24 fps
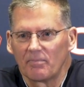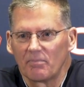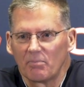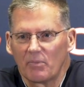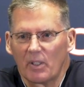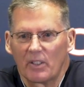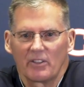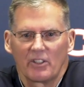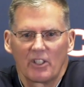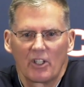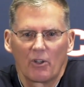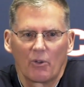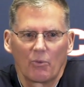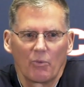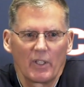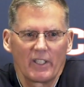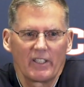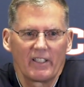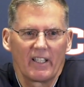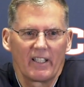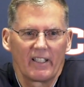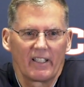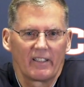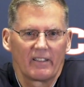But, you know, we
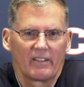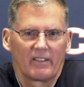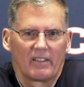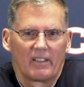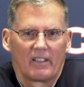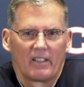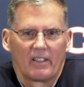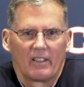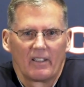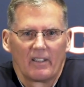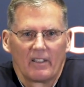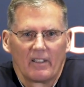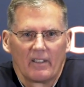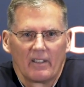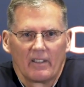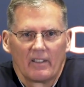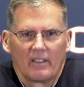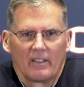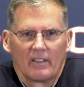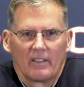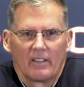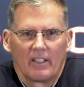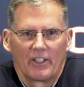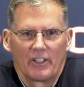did it
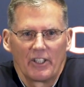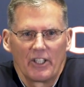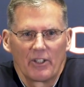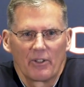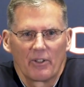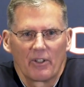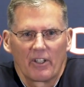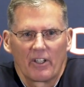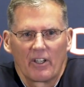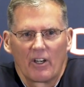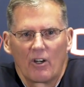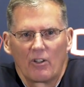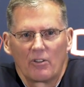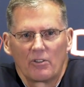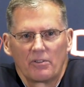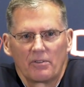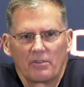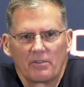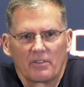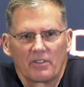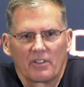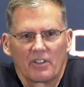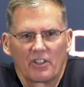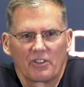a year
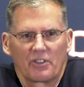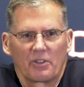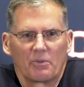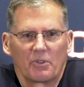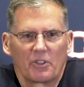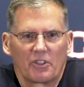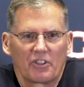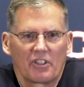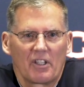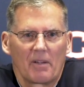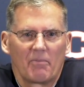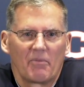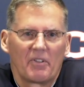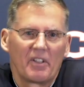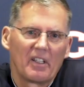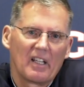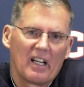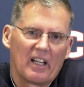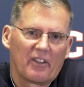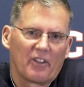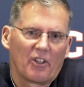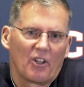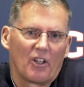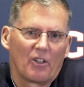ago because it was something that
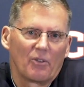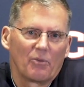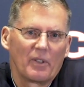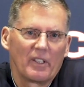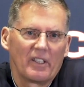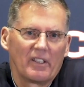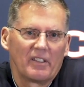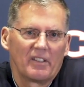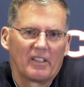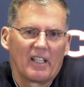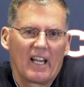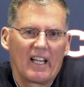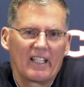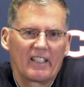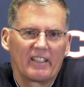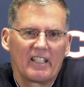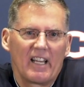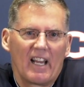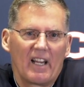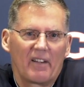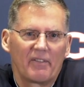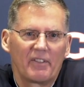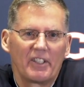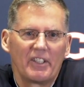I thought we had
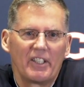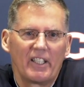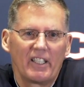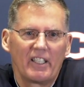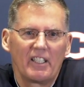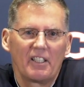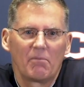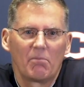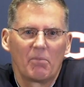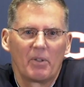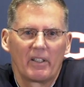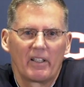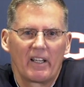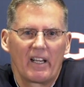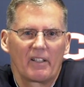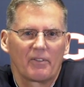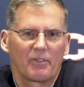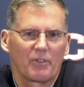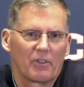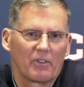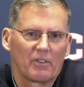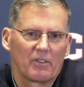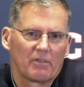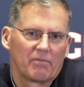to have a need, but
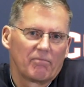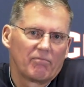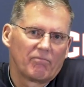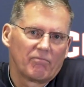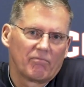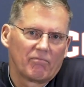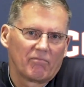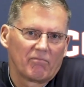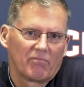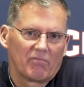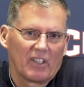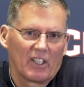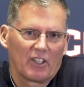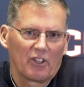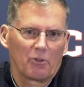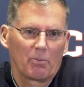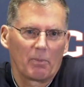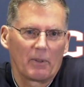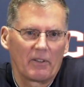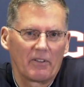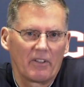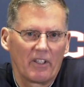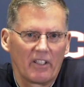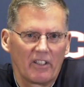after
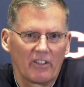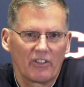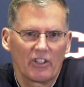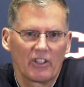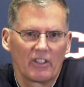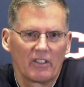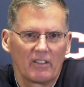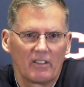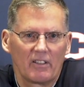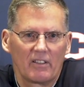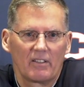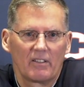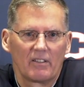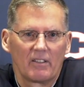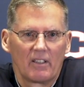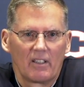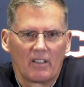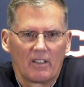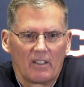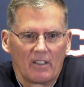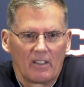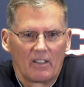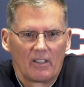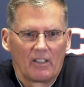experiencing it
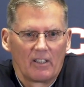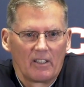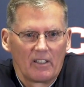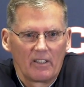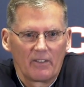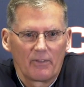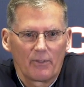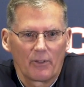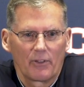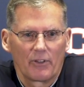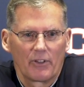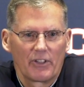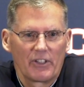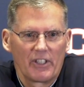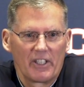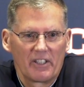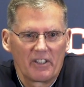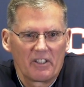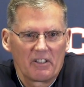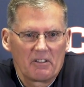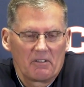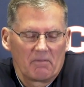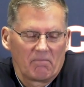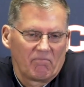for a
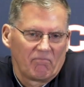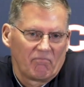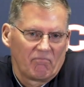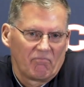year,